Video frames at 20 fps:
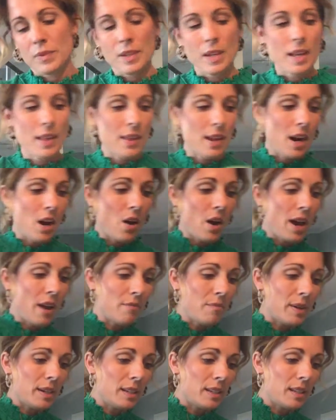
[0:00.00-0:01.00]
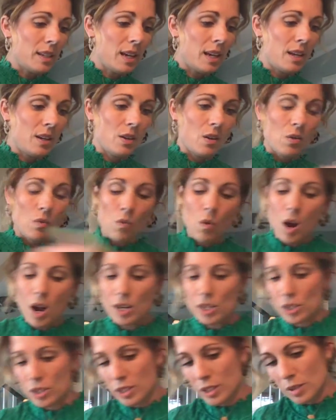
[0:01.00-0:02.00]
And then I'll have my son
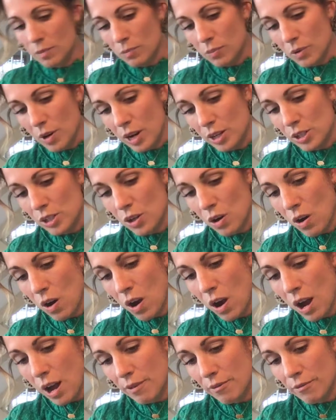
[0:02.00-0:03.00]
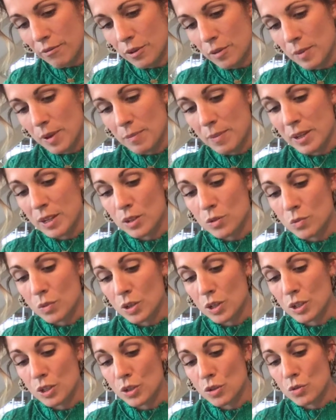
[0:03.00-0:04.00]
wash this brush off for me, because we're
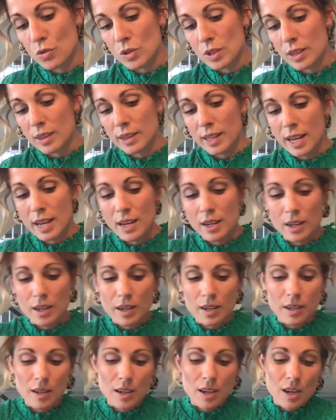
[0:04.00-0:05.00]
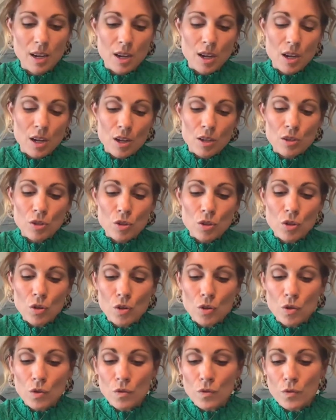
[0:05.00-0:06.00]
going to use it later
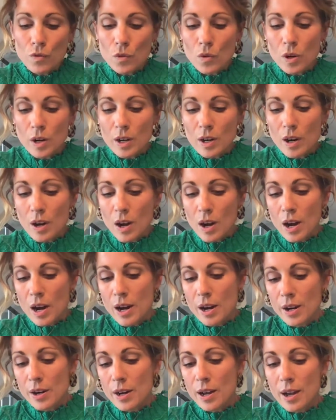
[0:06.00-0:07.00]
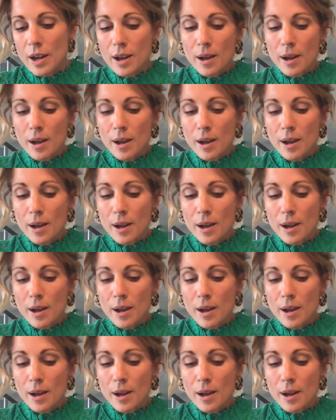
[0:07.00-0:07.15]
too for our